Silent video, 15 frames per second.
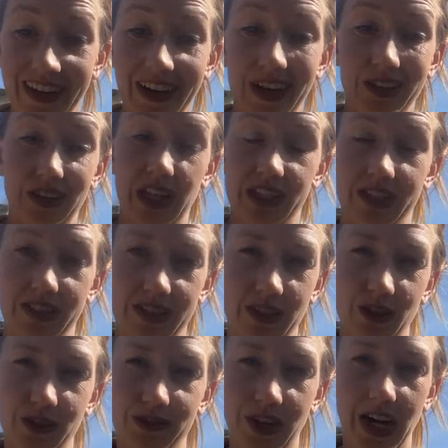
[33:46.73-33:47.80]
unless it's a
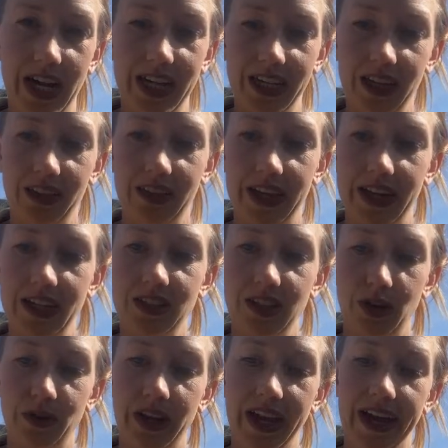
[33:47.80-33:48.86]
new variety that I
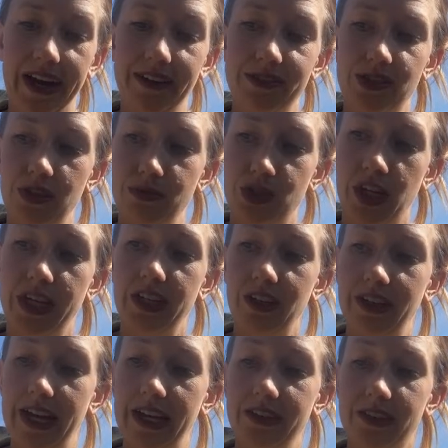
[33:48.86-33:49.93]
don't have. So I'm trying to
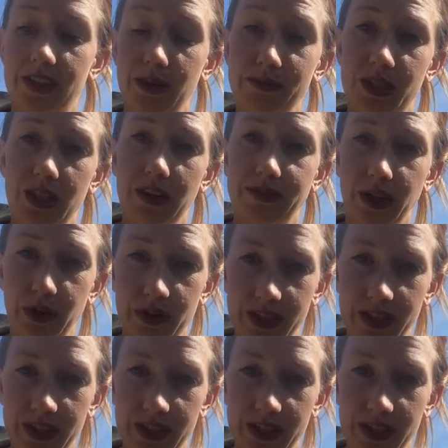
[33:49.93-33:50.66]
let some stuff go